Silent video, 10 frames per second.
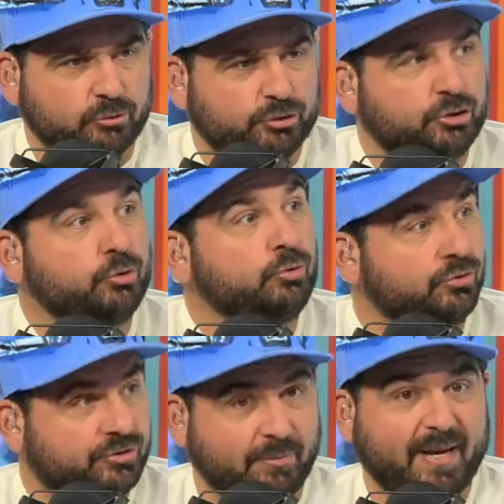who
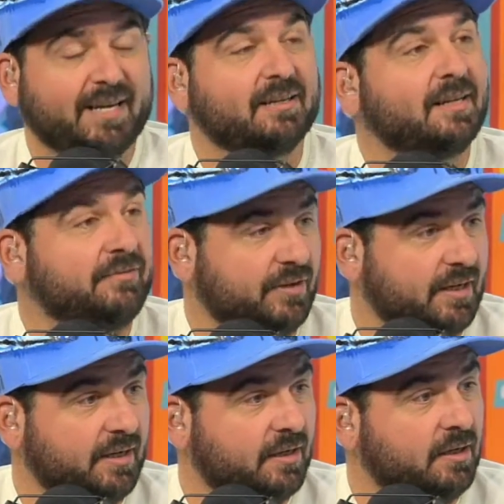choose to make a
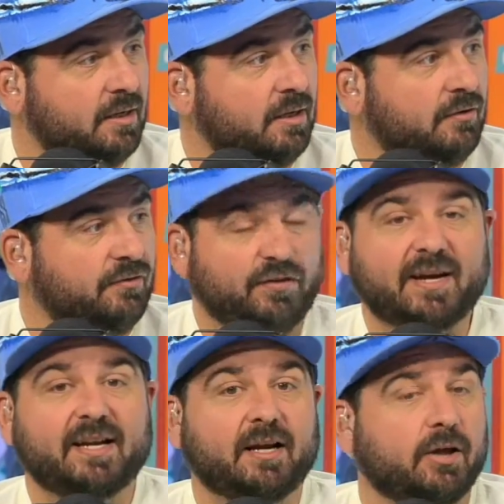living
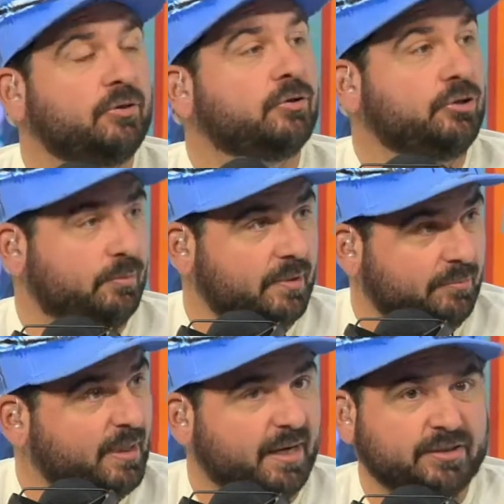fighting other human
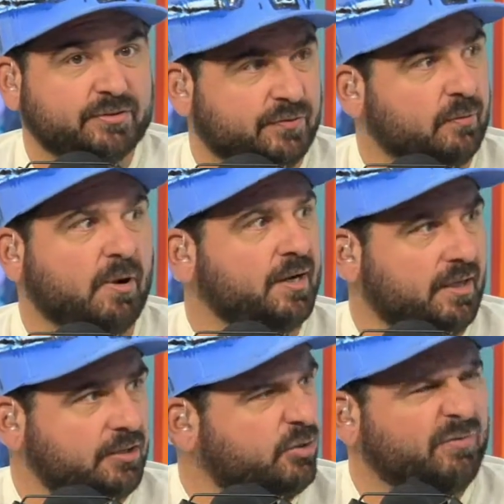beings for
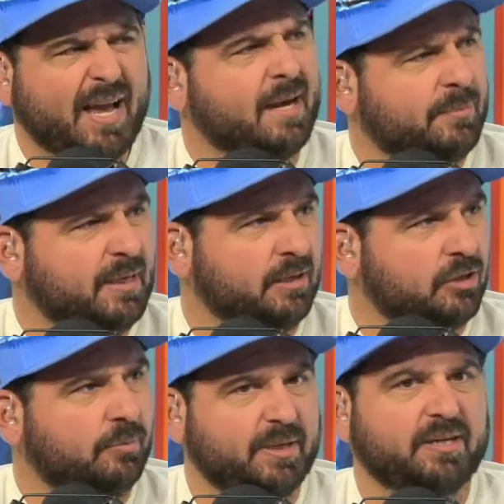money. You've got to be a
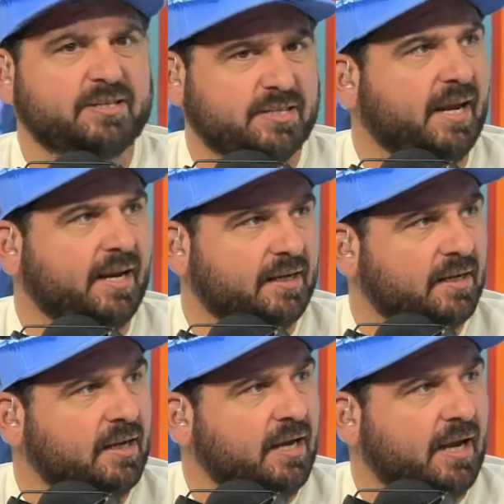little bit insane.
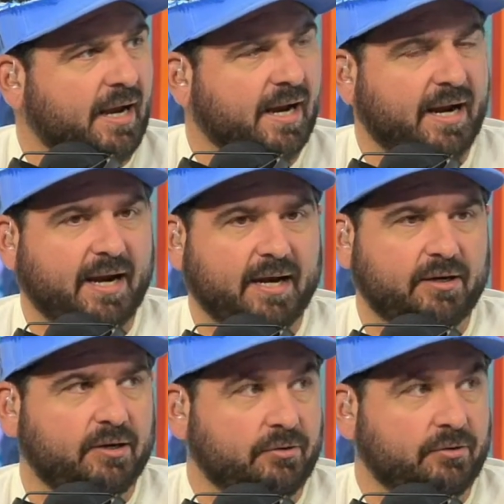And